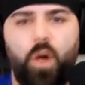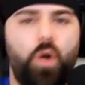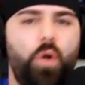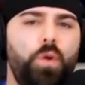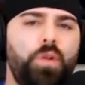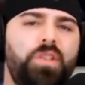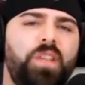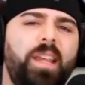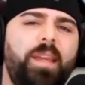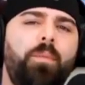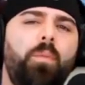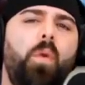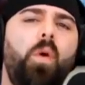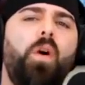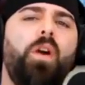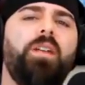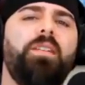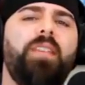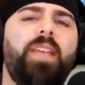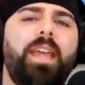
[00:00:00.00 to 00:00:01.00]
Who's in
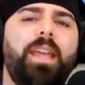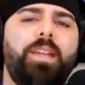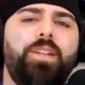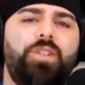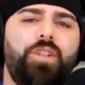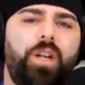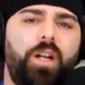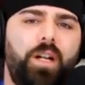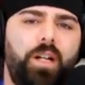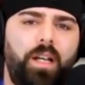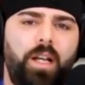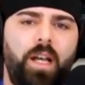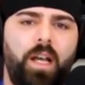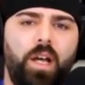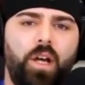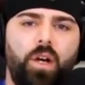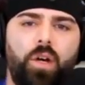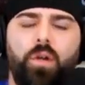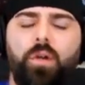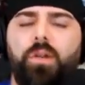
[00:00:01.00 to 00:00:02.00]
more danger?
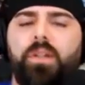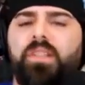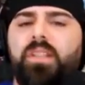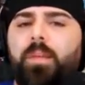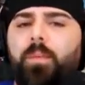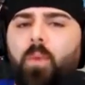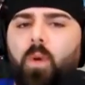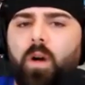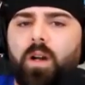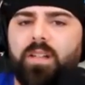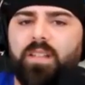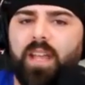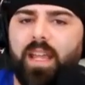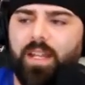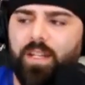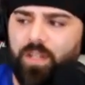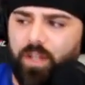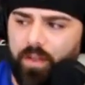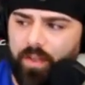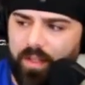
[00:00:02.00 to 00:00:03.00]
Who's in more
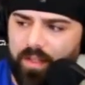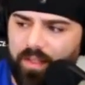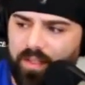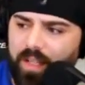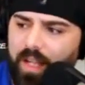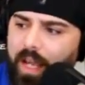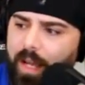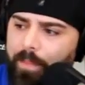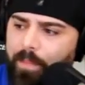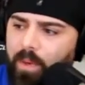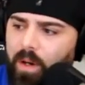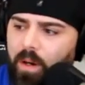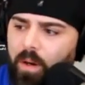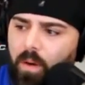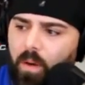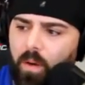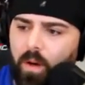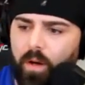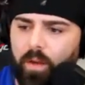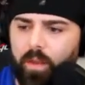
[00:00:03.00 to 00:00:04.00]
danger, the sniper
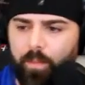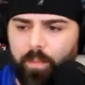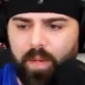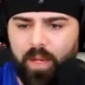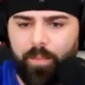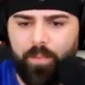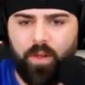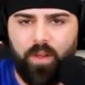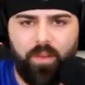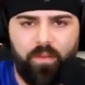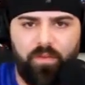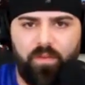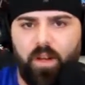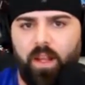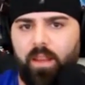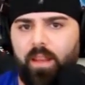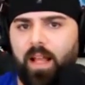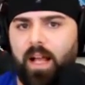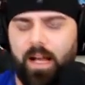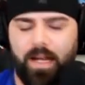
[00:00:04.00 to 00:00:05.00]
or the people in the
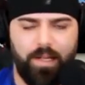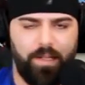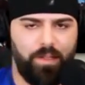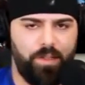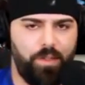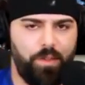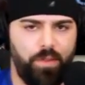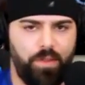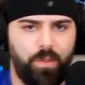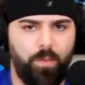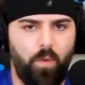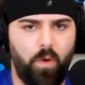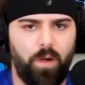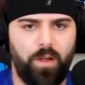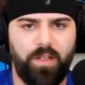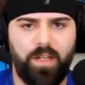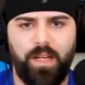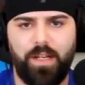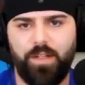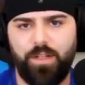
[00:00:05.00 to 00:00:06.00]
front lines? Who's in more
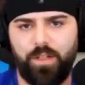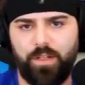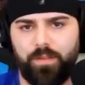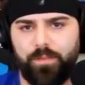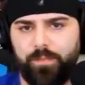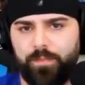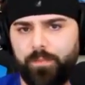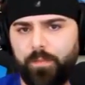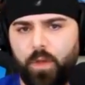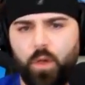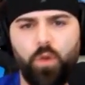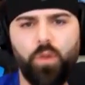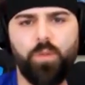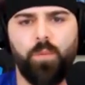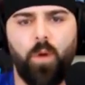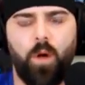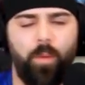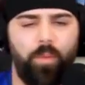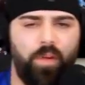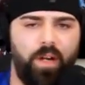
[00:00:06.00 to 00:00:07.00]
danger? Who's
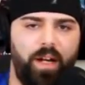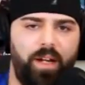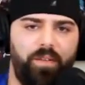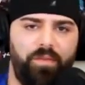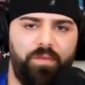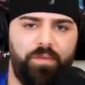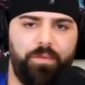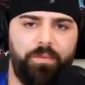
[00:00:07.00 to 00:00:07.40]
more brave?